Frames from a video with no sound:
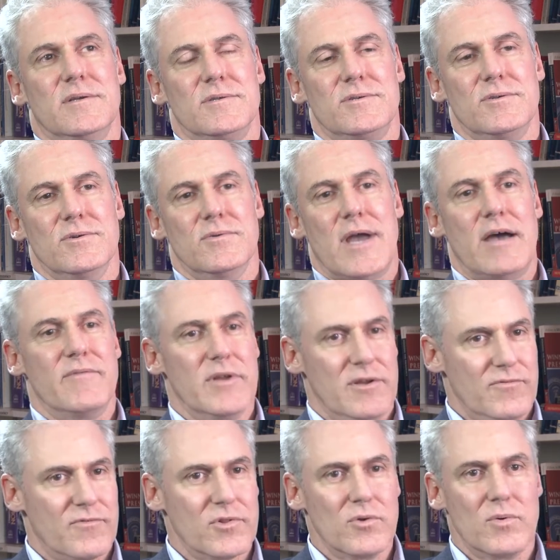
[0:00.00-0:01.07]
to have an
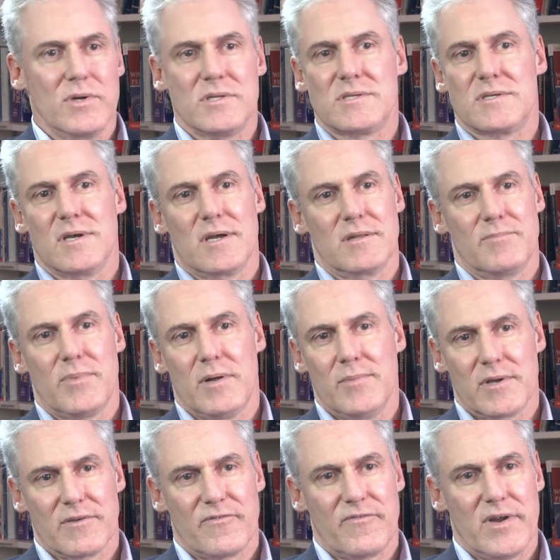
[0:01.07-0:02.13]
influence on the
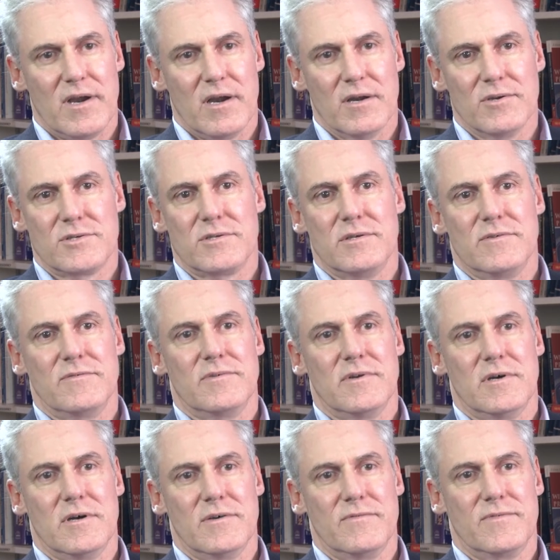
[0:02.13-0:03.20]
public affairs
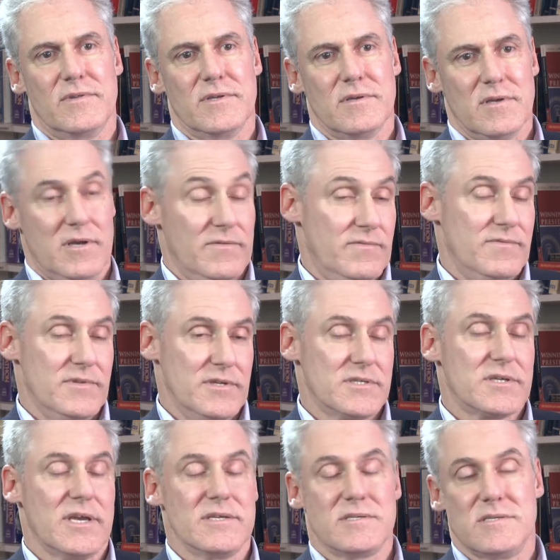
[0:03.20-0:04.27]
of in
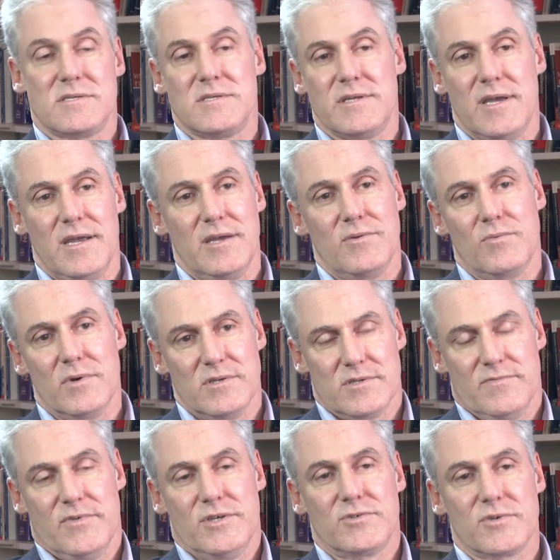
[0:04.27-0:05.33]
this case the state
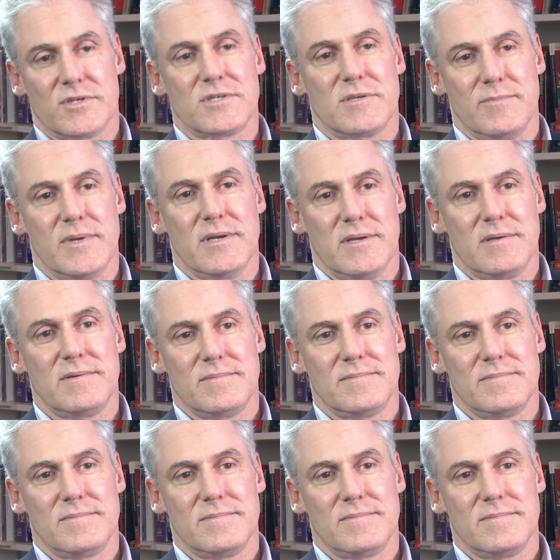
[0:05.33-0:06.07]
was of interest to me.